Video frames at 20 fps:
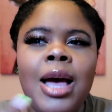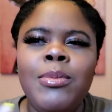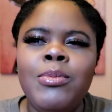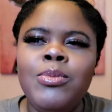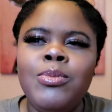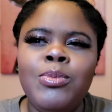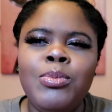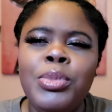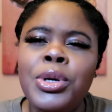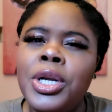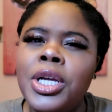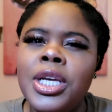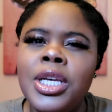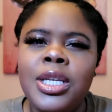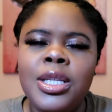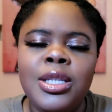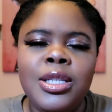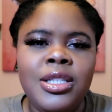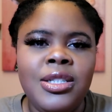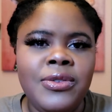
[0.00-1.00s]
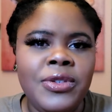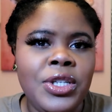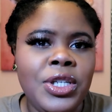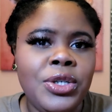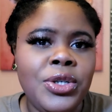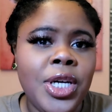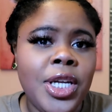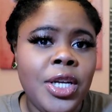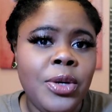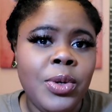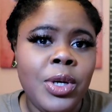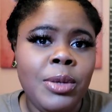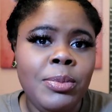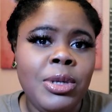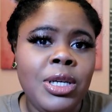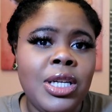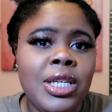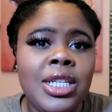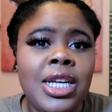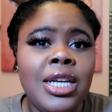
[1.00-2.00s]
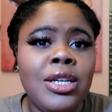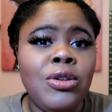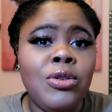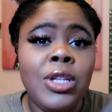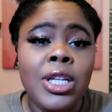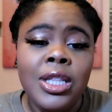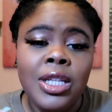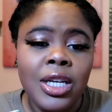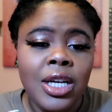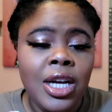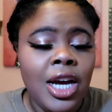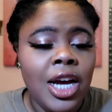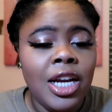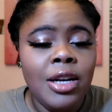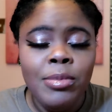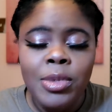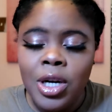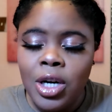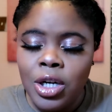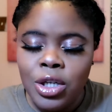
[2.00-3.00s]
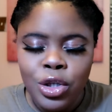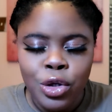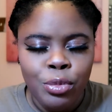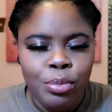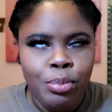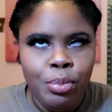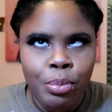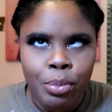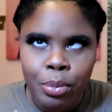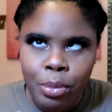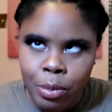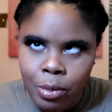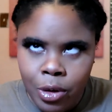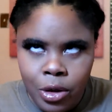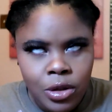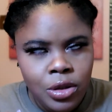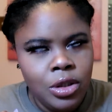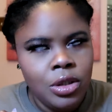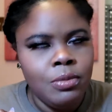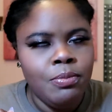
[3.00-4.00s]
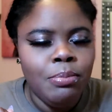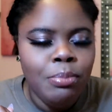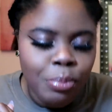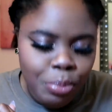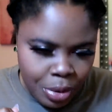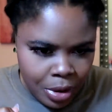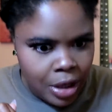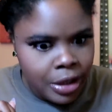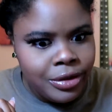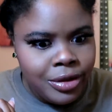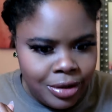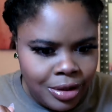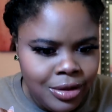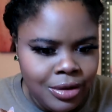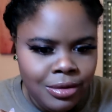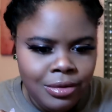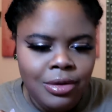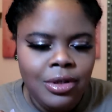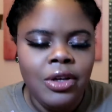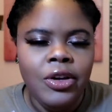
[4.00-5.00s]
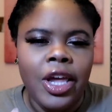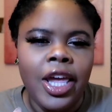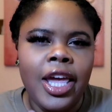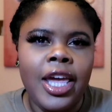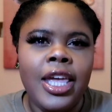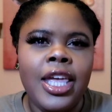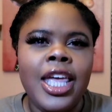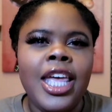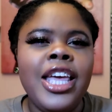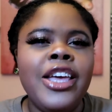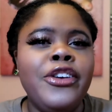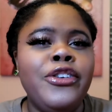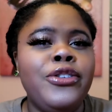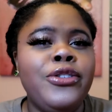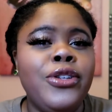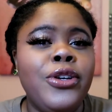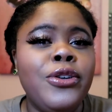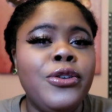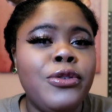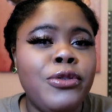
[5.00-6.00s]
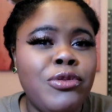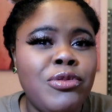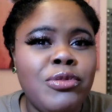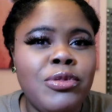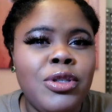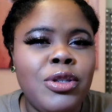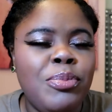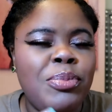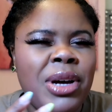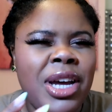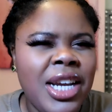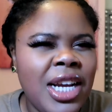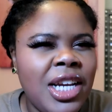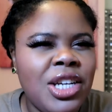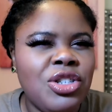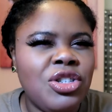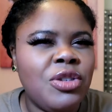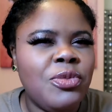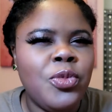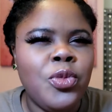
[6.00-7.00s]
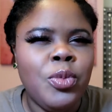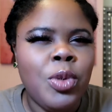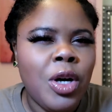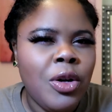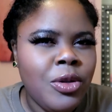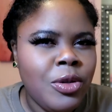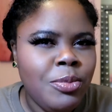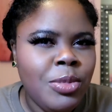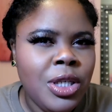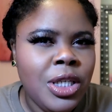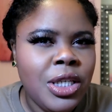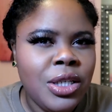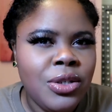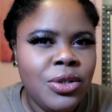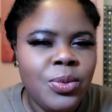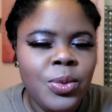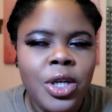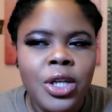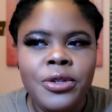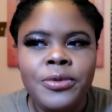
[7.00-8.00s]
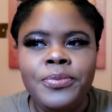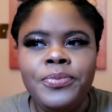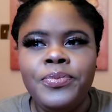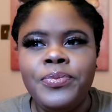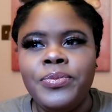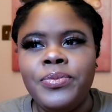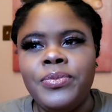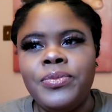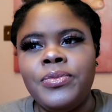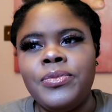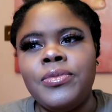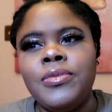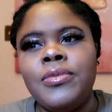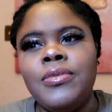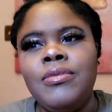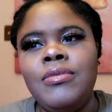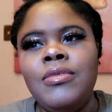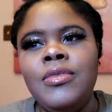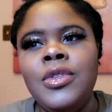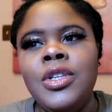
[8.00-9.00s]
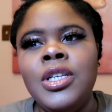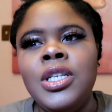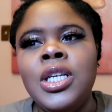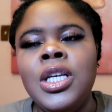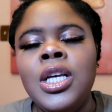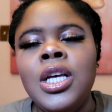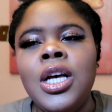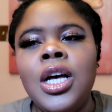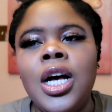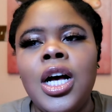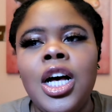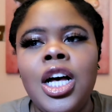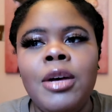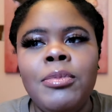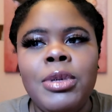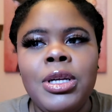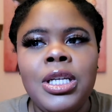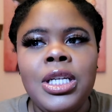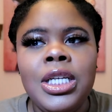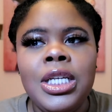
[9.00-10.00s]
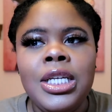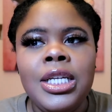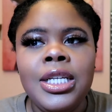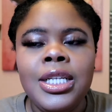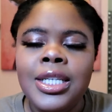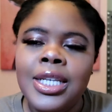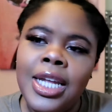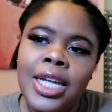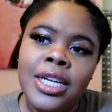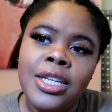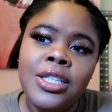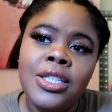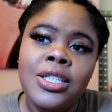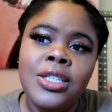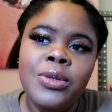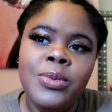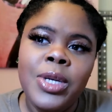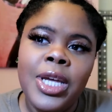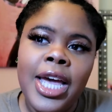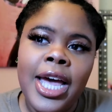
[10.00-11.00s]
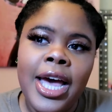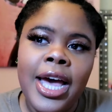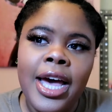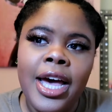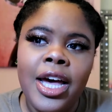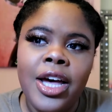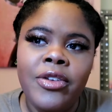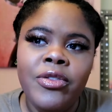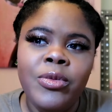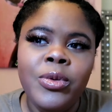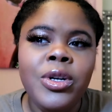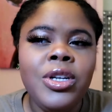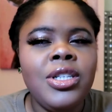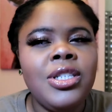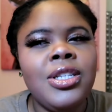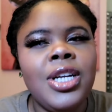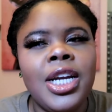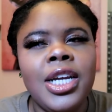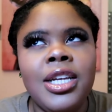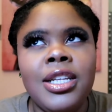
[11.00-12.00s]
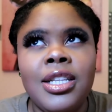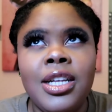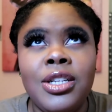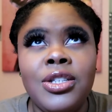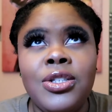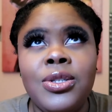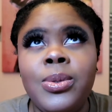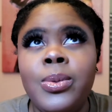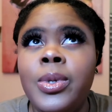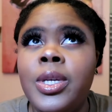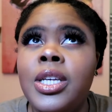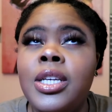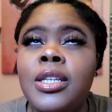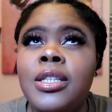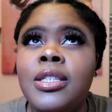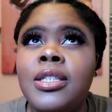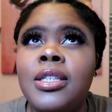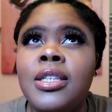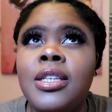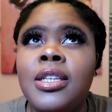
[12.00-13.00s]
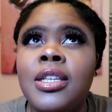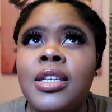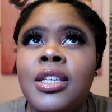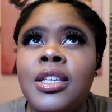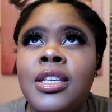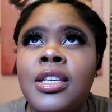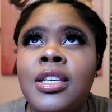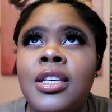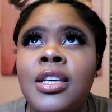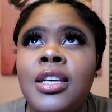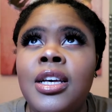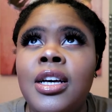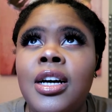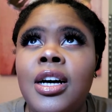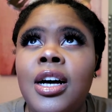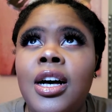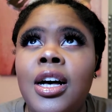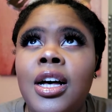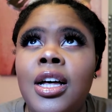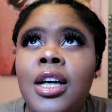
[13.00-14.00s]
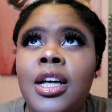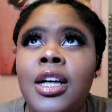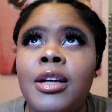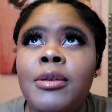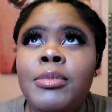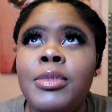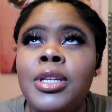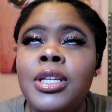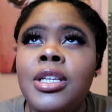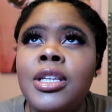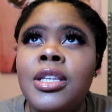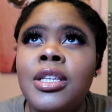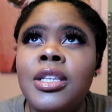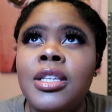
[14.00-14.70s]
I'm putting it in this video anyway because I know that the kind bars are blessing, okay? So the pint ice cream will probably be good as well. Um, next we have, what else did I get That sweet? Um,